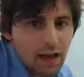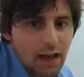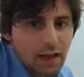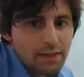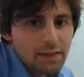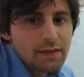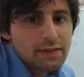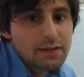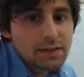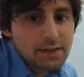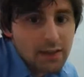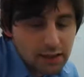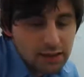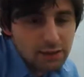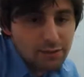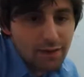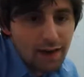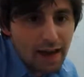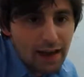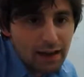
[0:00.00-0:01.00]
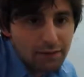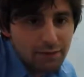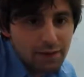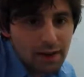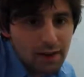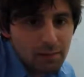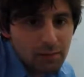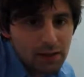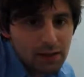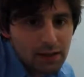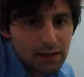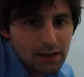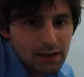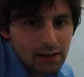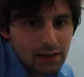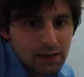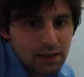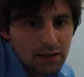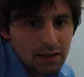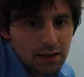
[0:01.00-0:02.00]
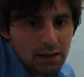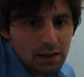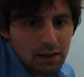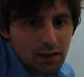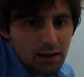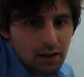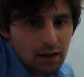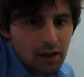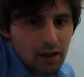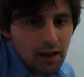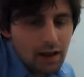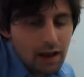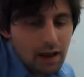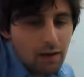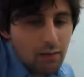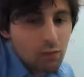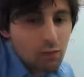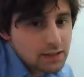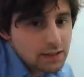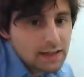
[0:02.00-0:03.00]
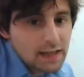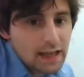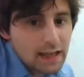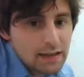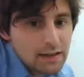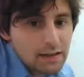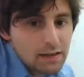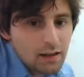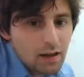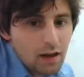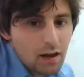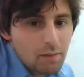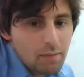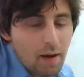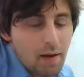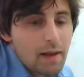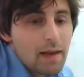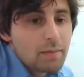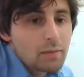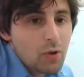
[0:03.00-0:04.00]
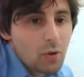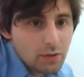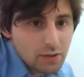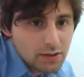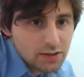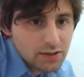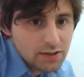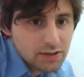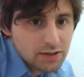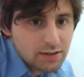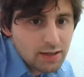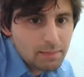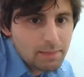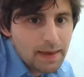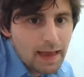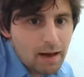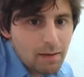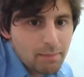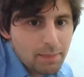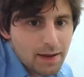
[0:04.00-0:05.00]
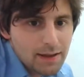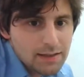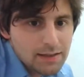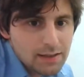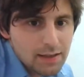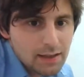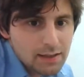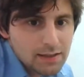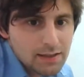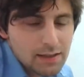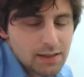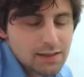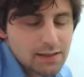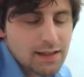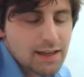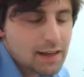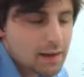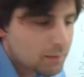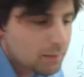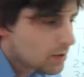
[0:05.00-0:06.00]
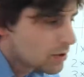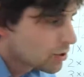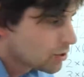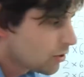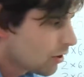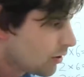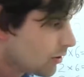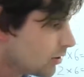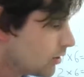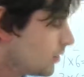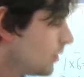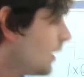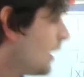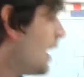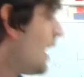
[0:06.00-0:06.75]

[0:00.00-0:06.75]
on the 6-fact family. And once again, I am going to skip count by sixes, and I'm going to show you